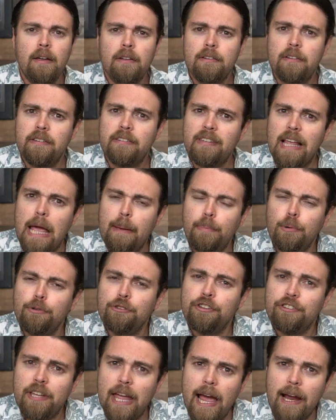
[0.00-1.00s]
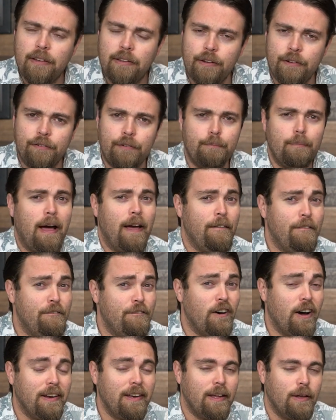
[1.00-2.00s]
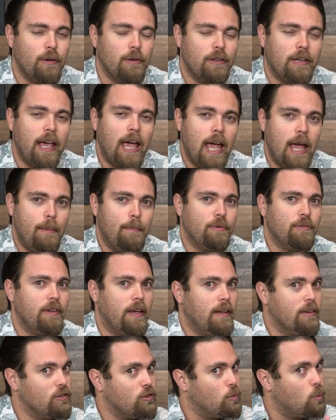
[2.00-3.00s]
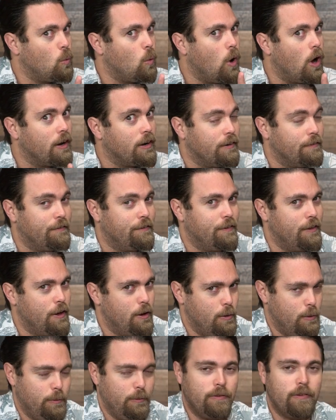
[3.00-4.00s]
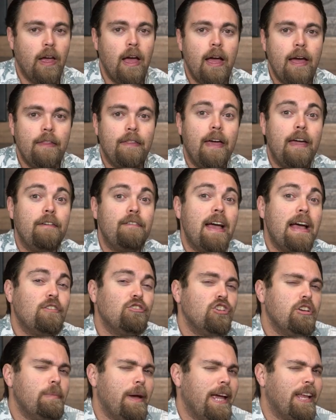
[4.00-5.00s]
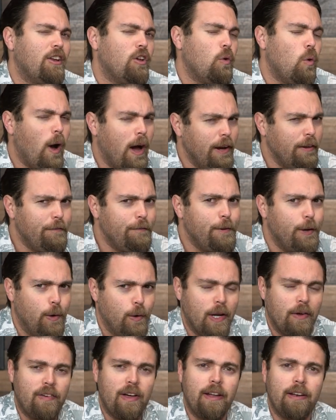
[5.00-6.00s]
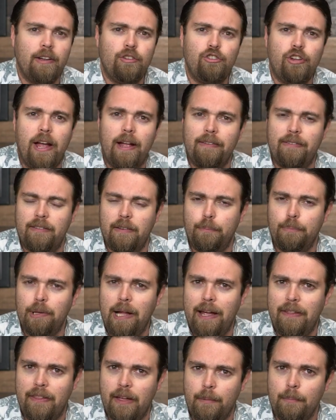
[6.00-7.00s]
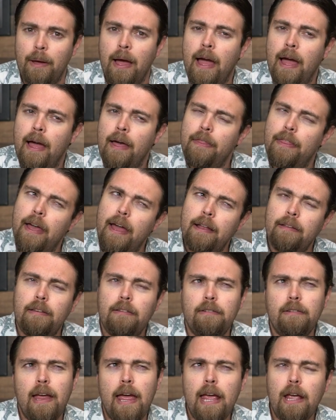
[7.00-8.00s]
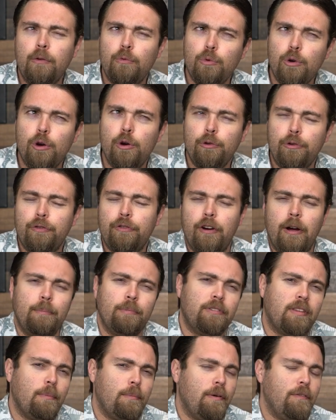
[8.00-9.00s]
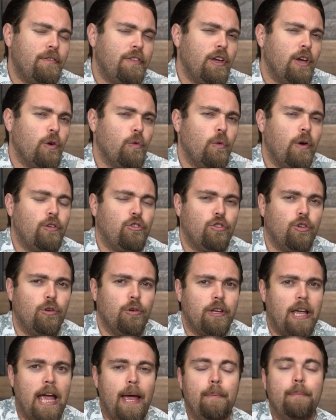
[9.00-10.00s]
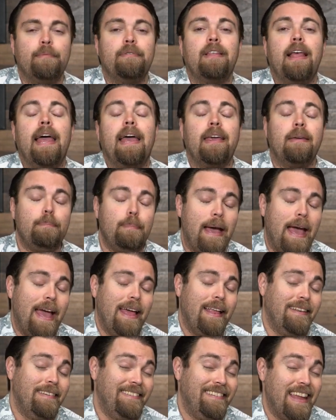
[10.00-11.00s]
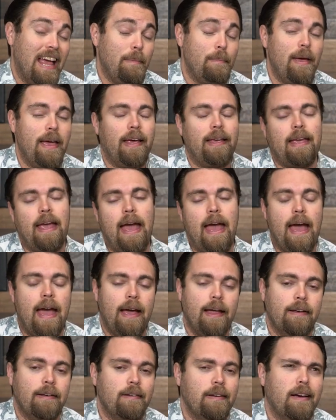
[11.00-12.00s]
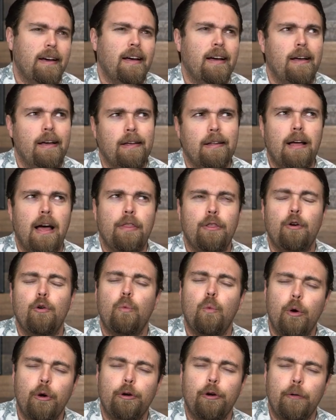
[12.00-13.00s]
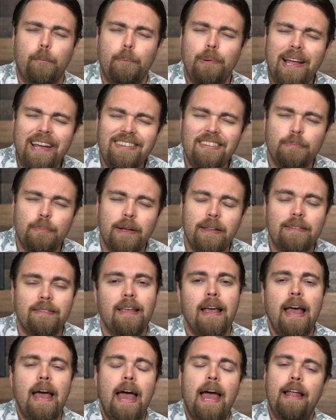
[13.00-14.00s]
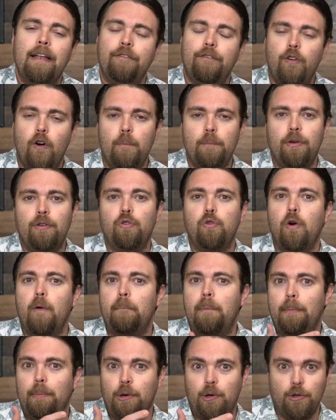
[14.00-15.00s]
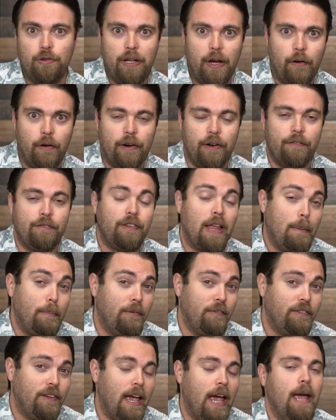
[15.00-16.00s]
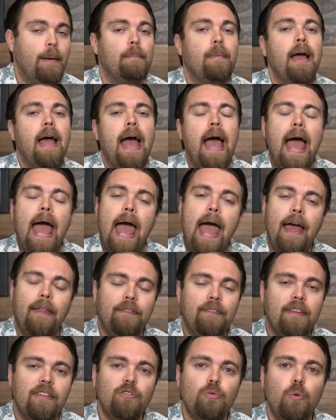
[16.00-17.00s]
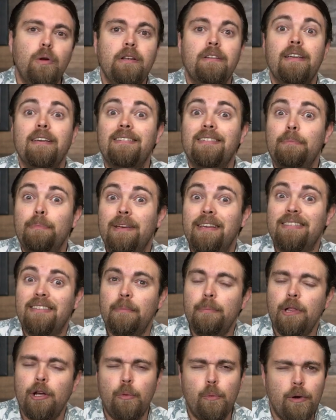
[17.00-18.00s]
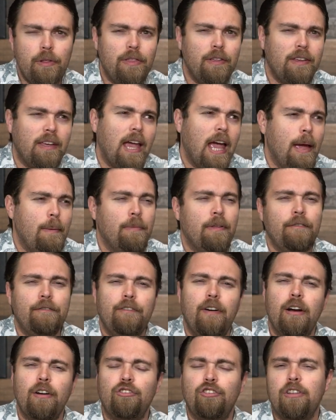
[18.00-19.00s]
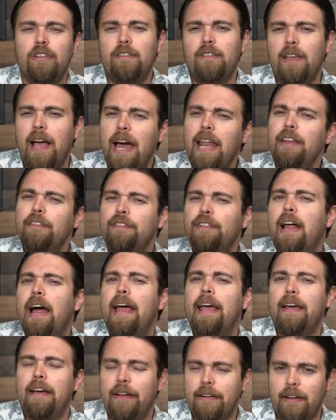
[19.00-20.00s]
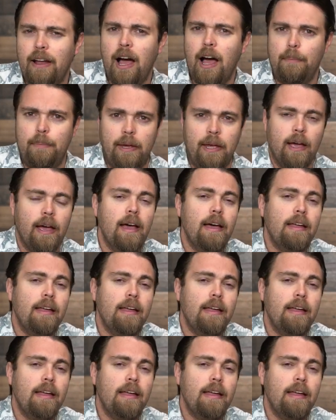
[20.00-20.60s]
Disciple Detective by Funhill Games is one of those. They've actually made quite a few, and I've gotten a chance to play them, that take root from some of the original games like Pandemic and other worker placements and formed into a biblical narrative type of game, and this one does something similar with a game that functions kind of like Hanabi.